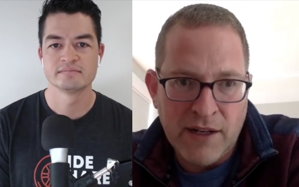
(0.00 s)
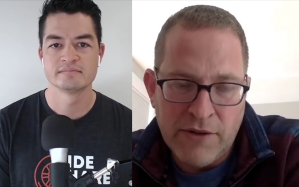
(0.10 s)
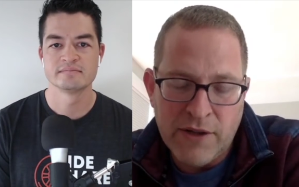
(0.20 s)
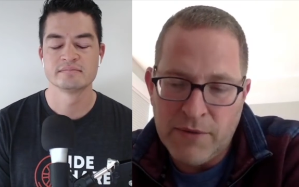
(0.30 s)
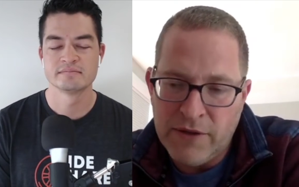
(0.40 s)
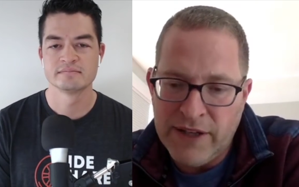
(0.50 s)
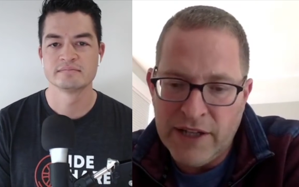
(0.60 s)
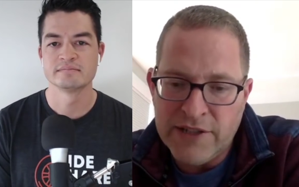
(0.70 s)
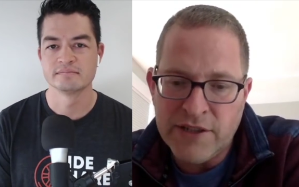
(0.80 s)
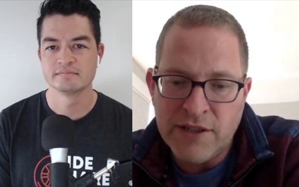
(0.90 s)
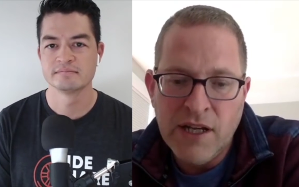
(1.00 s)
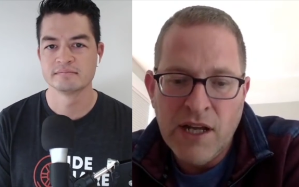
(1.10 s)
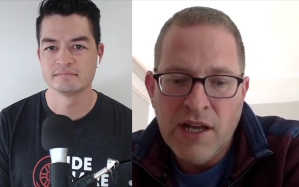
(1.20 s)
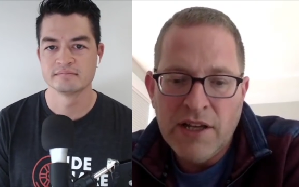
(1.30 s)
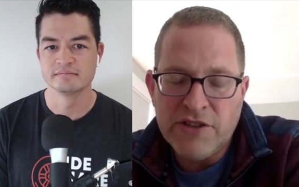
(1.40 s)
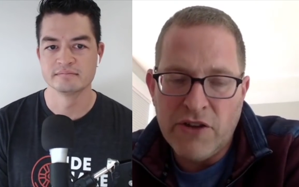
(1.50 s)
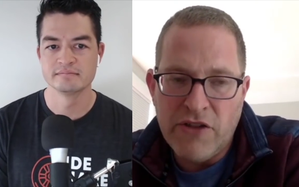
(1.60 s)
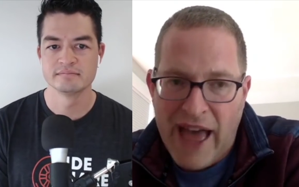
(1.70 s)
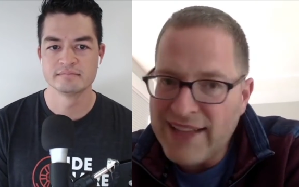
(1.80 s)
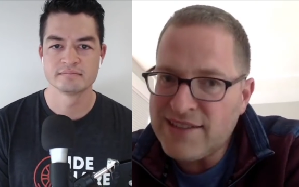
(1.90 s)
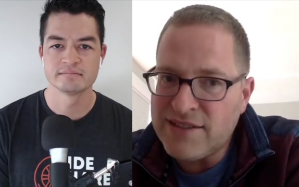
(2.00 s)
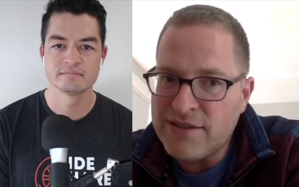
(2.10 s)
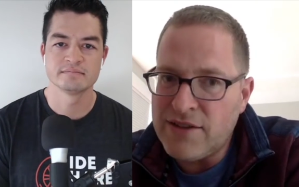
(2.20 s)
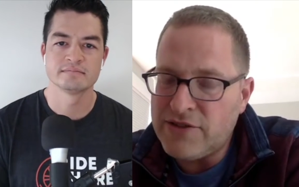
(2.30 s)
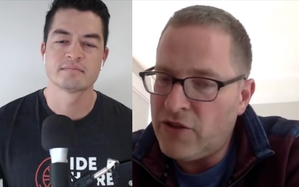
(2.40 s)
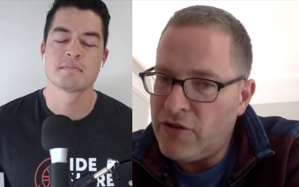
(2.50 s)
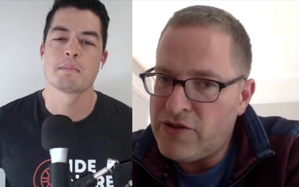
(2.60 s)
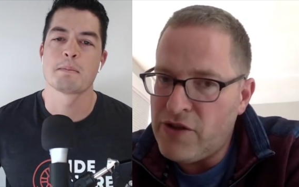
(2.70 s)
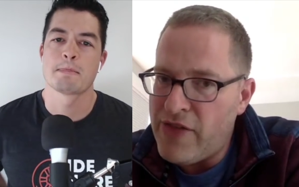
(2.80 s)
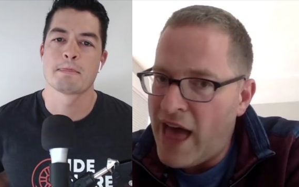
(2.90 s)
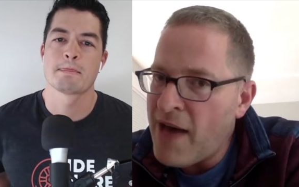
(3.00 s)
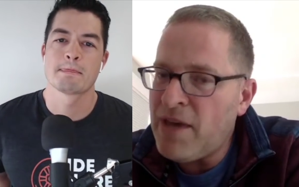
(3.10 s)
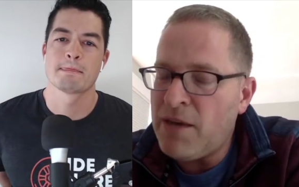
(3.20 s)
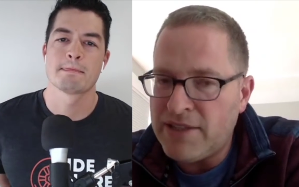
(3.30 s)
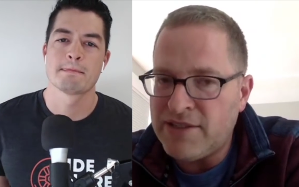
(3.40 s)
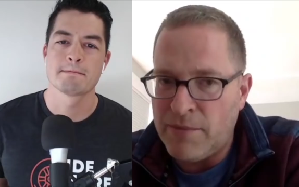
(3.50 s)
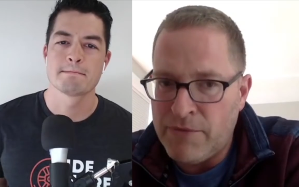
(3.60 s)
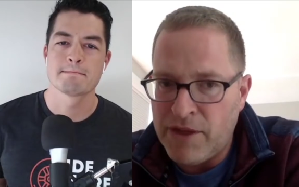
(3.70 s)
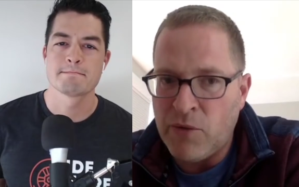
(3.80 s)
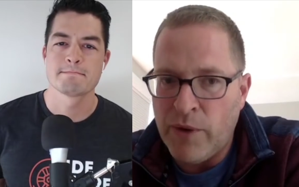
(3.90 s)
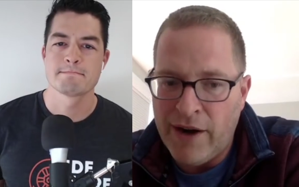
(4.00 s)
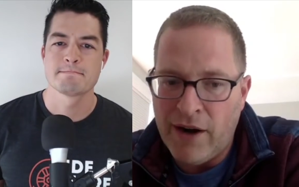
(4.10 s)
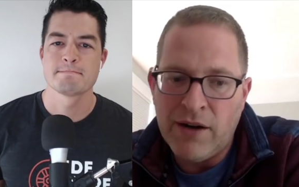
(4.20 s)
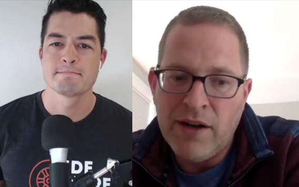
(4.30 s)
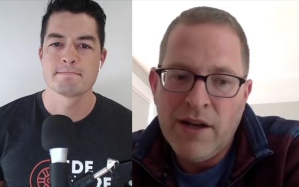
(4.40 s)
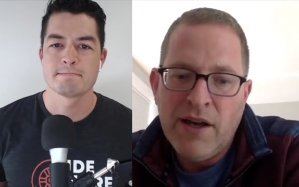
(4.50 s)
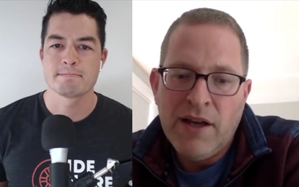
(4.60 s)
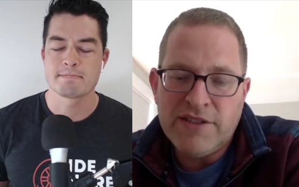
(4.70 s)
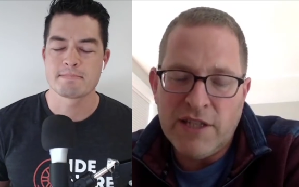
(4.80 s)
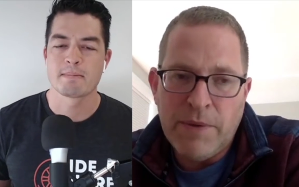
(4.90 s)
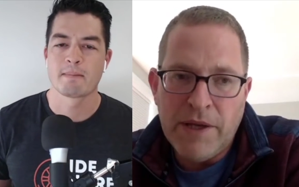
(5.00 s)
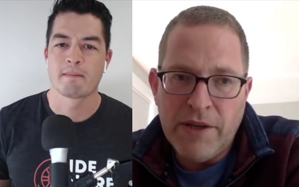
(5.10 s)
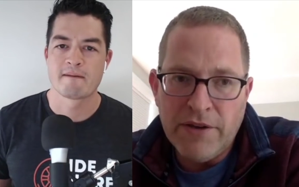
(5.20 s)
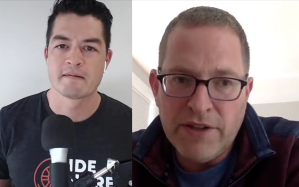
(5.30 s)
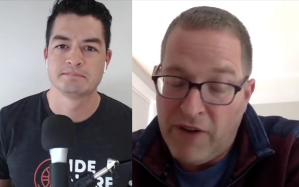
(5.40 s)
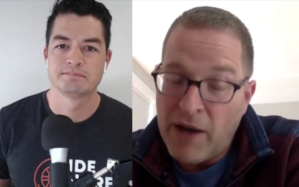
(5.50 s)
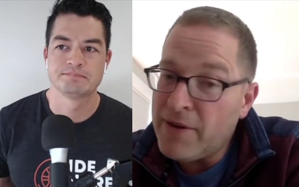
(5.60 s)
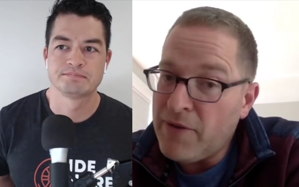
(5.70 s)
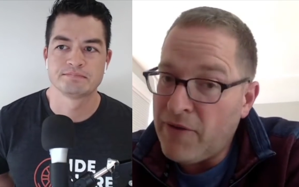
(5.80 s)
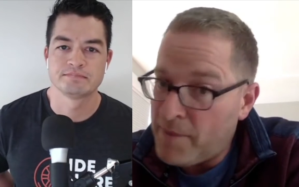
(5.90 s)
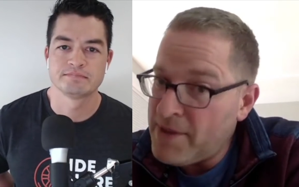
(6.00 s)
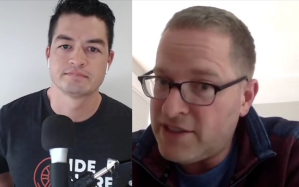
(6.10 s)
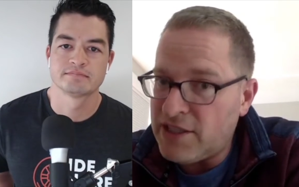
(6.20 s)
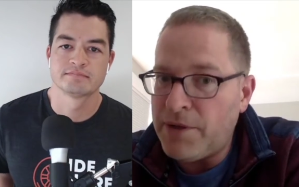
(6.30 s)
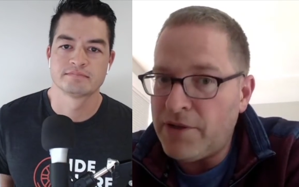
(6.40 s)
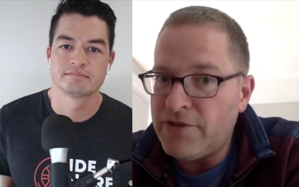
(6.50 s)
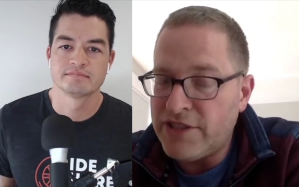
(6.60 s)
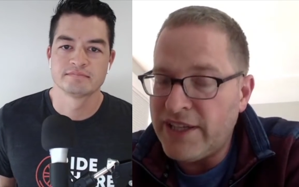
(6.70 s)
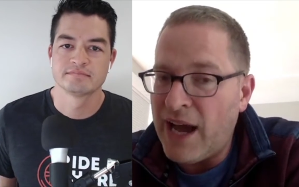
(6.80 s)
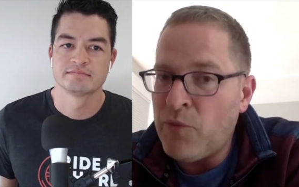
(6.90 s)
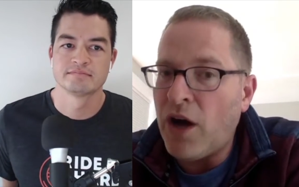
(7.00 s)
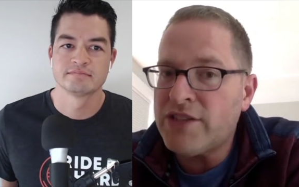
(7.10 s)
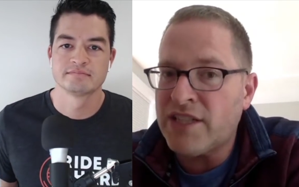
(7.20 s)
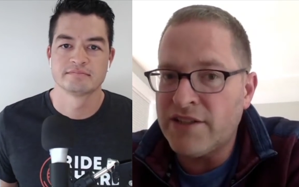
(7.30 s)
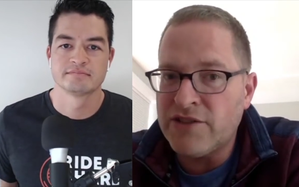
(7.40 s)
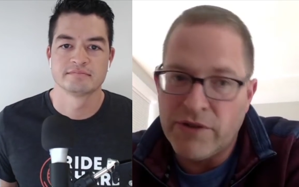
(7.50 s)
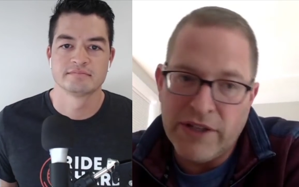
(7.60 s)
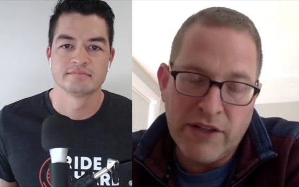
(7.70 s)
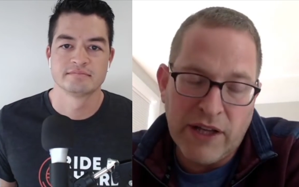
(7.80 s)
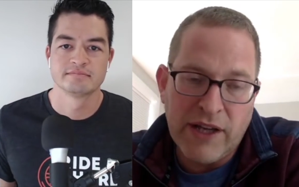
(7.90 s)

Speaker 1: know the abbreviation. So mm-hmm. so so that may be something where CPU. If I'm if I'm at the CPUC, I'm watching this really